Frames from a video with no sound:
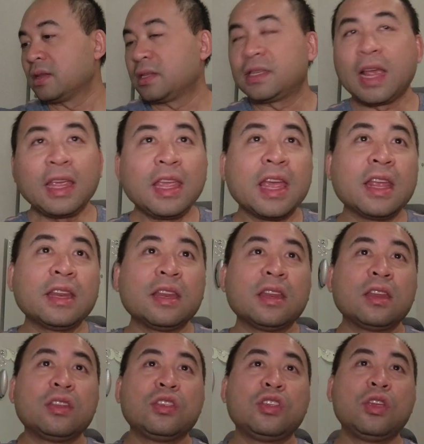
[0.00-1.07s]
Second,
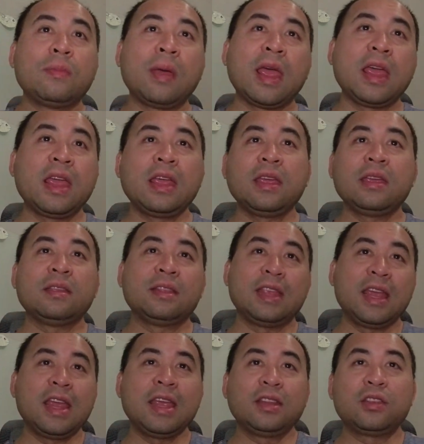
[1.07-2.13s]
you may
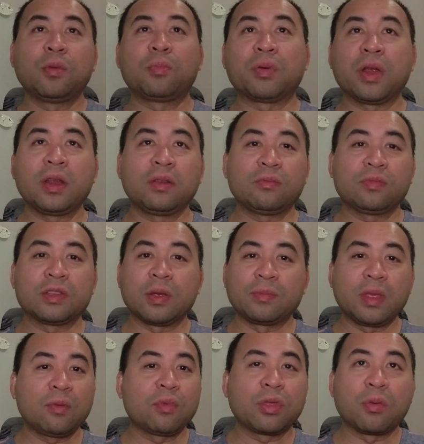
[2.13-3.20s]
need to print
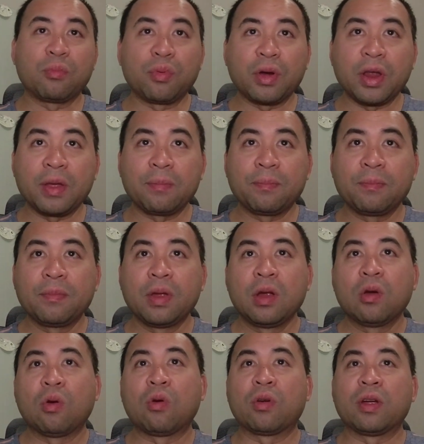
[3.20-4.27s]
something with a brim,
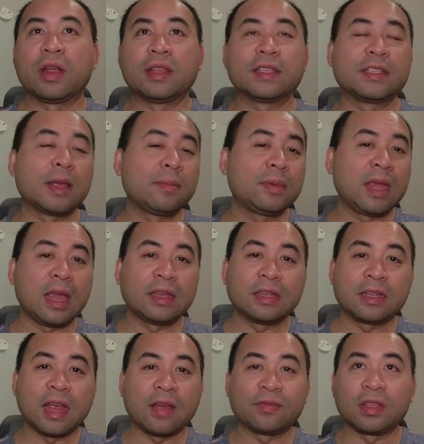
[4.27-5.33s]
or in some
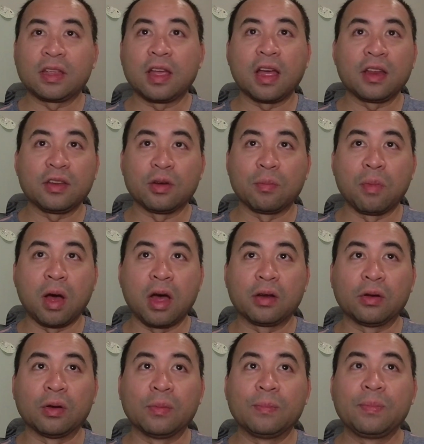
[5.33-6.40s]
cases have to cut your
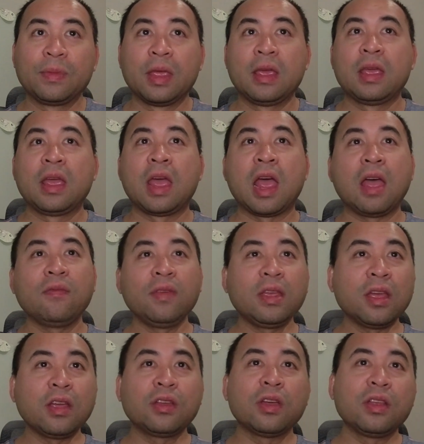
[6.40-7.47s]
model.
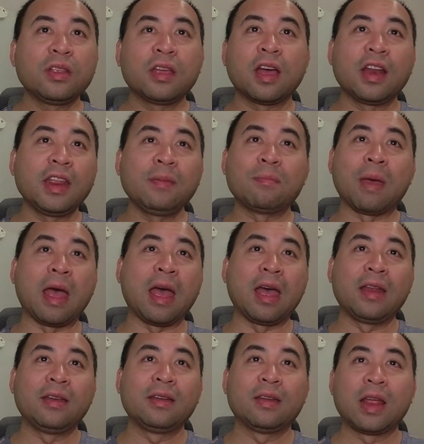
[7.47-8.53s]
Having a good cutting
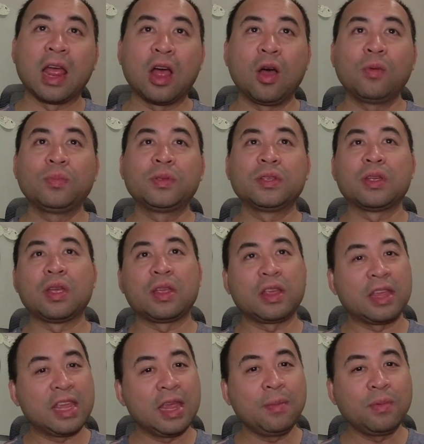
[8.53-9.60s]
mat helps
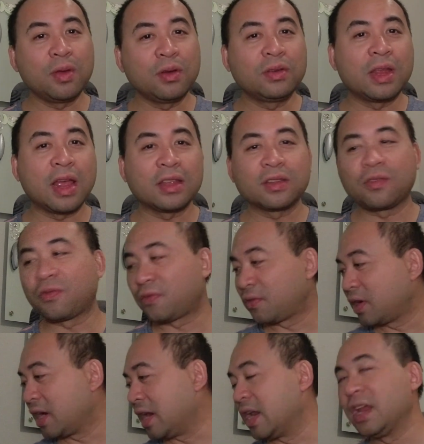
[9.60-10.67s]
keep your desk
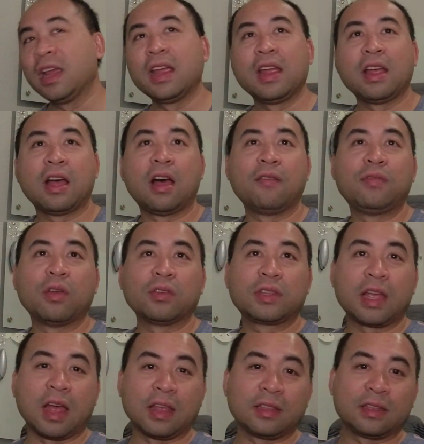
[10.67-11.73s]
free of those
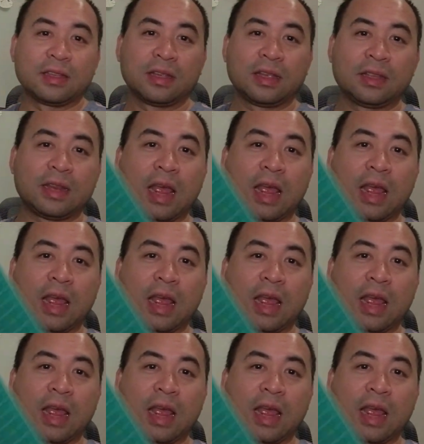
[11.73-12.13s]
cuts.